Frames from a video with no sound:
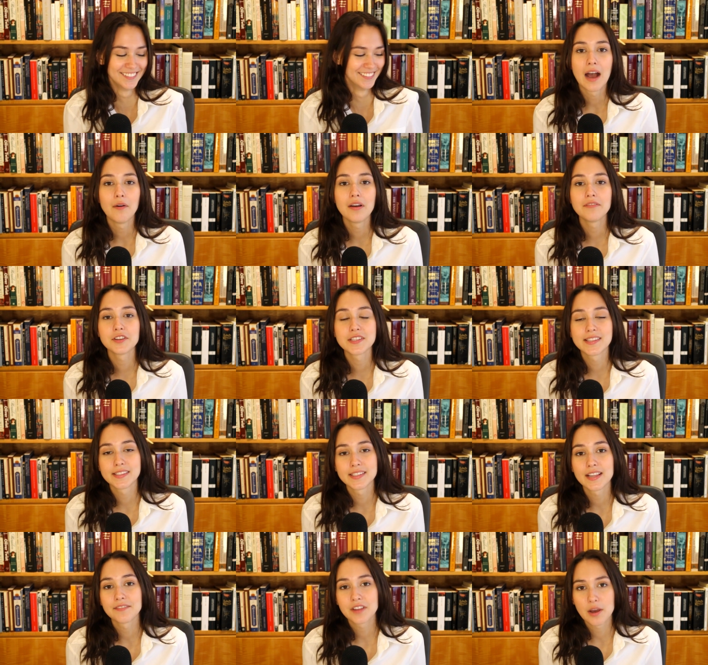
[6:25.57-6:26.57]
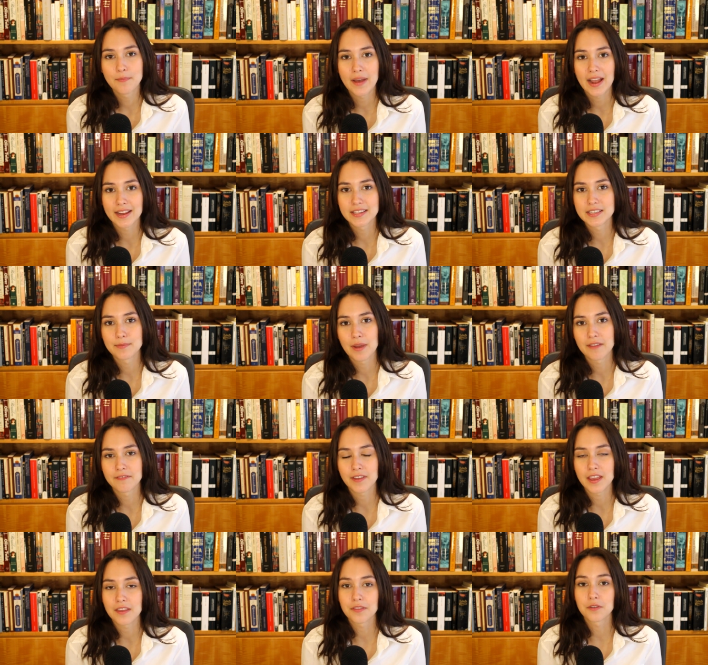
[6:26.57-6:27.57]
However, since I've come back into my
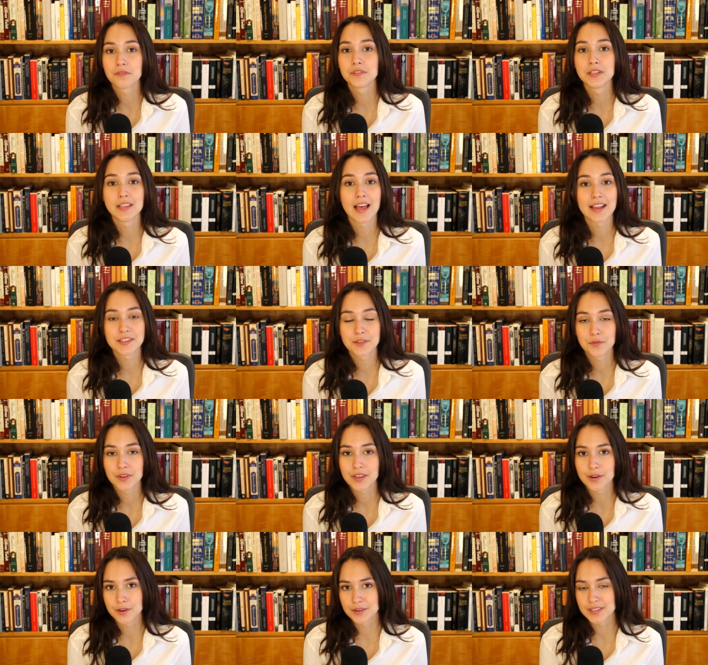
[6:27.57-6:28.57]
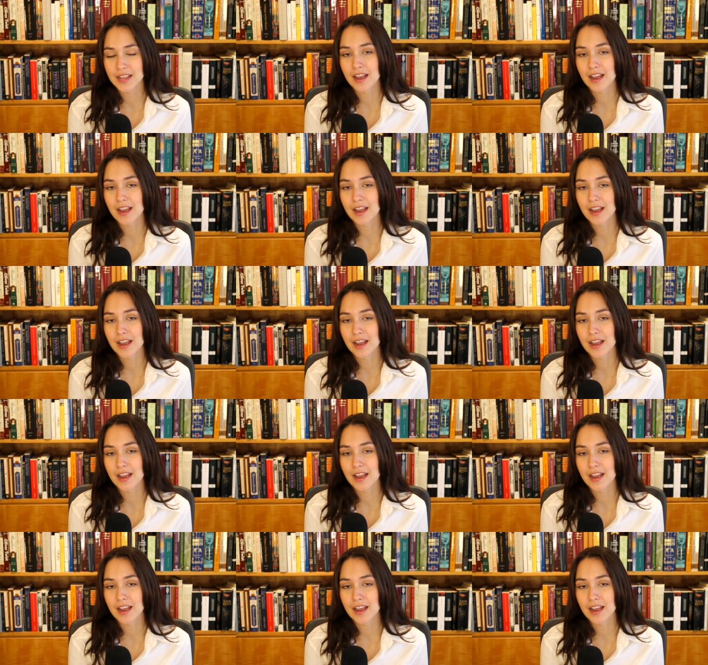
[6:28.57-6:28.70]
faith over the last 3 years,